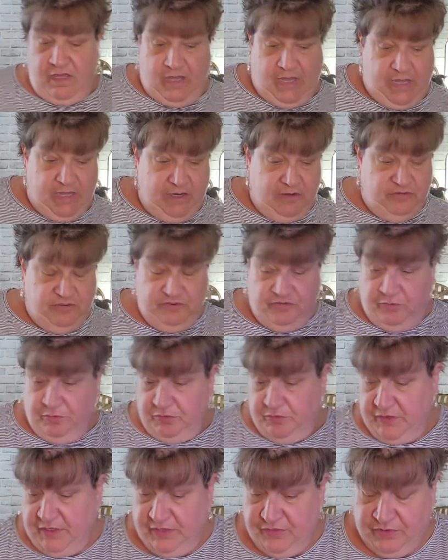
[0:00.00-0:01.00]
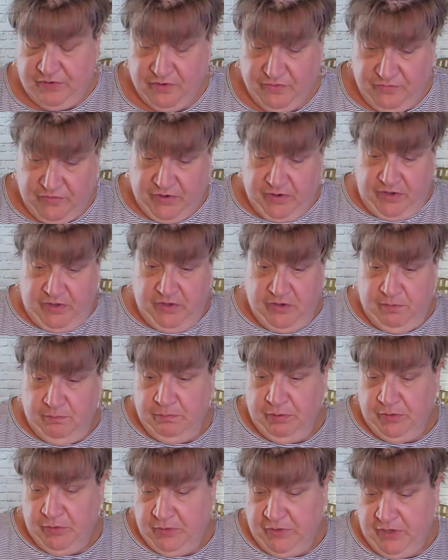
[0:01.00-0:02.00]
I just don't think they're a very good
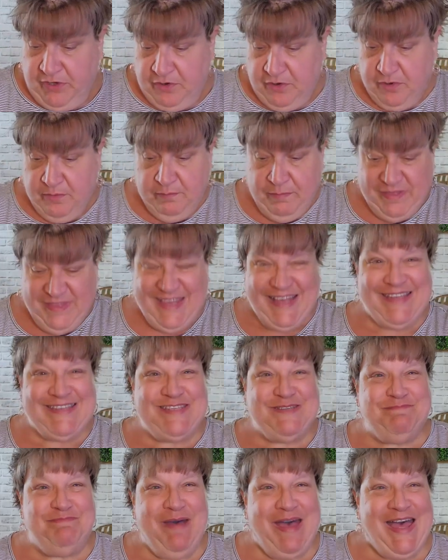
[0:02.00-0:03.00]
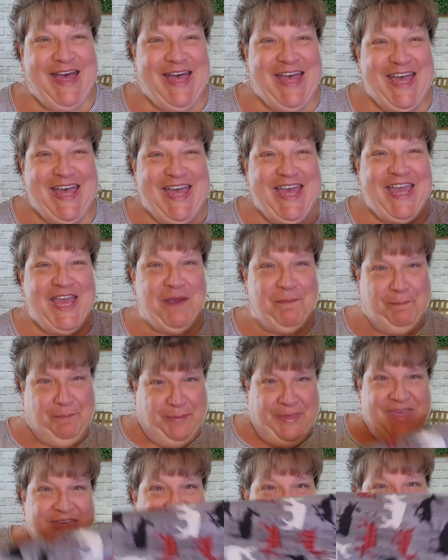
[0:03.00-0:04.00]
employer. But that's my
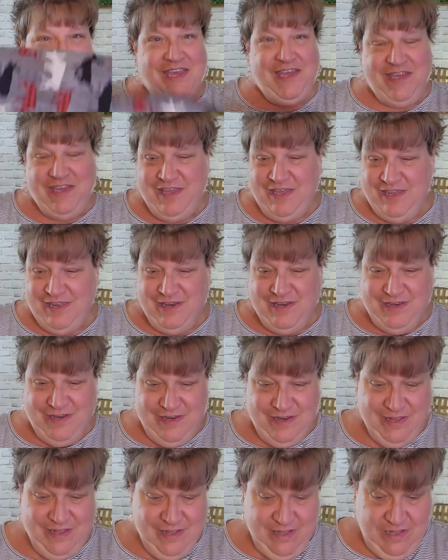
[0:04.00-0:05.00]
opinion.